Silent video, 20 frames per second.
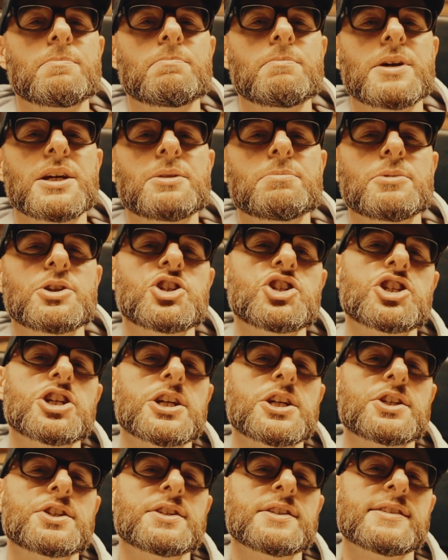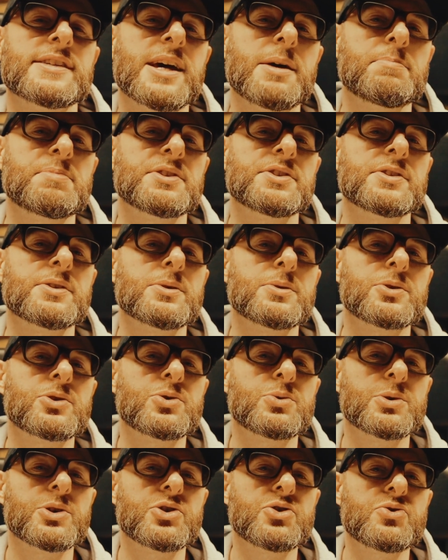made me change this episode
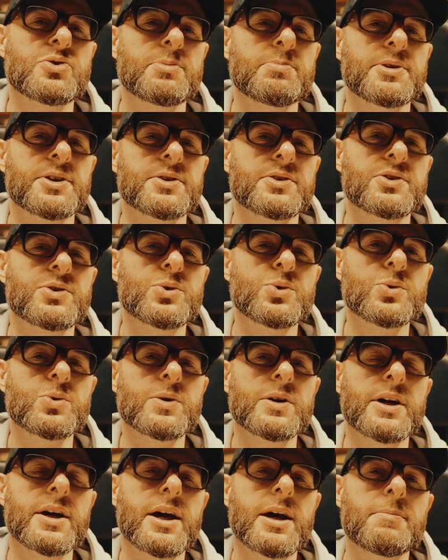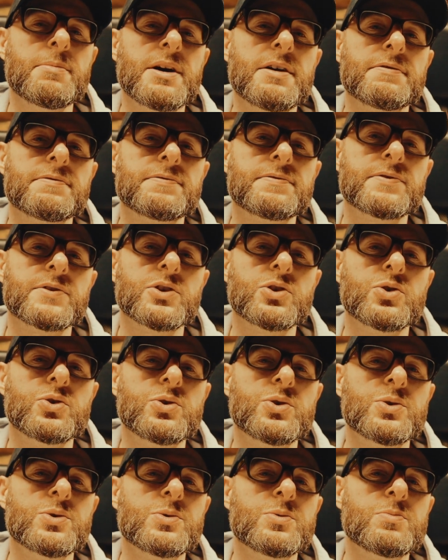to a tribute to MF
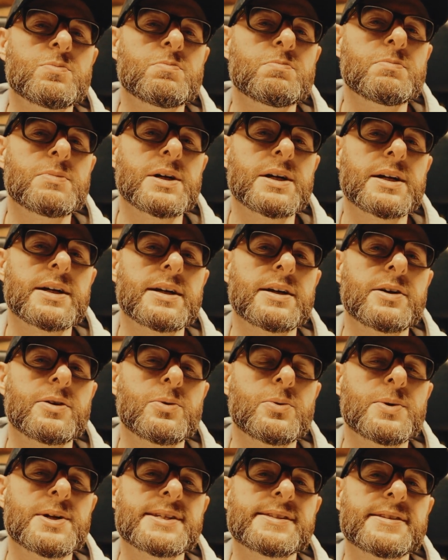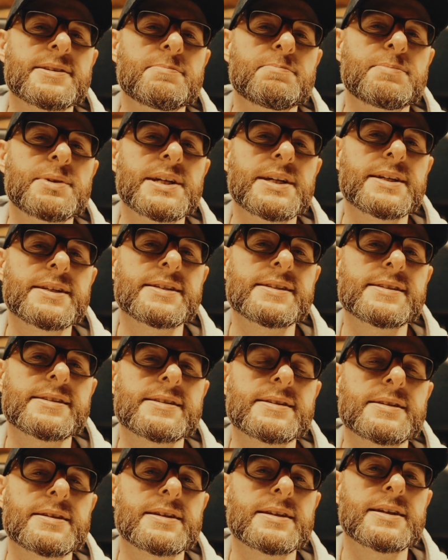Doom. Rest in
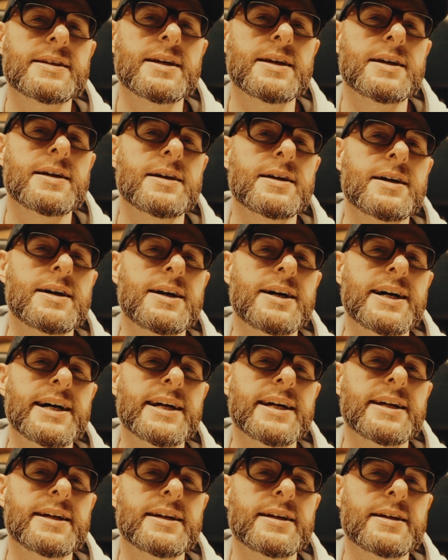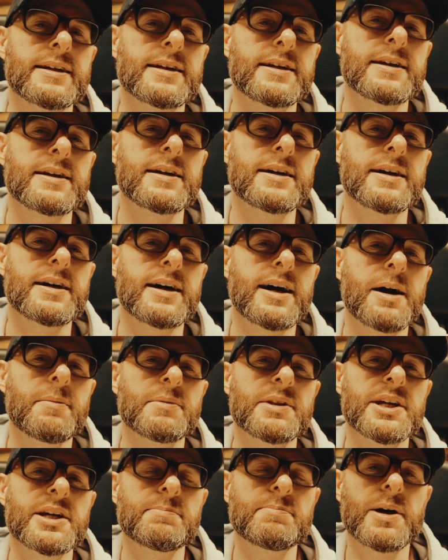peace. Hi,
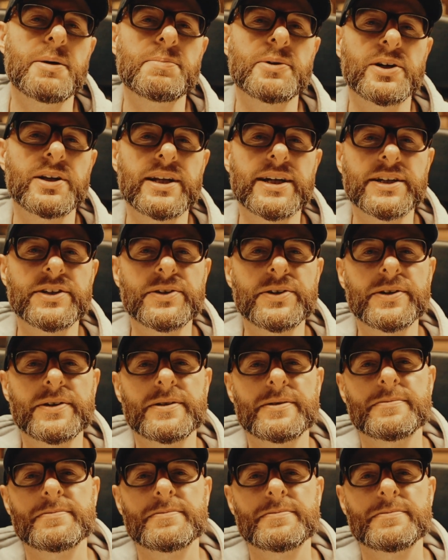I'm the Hip Hop Collector.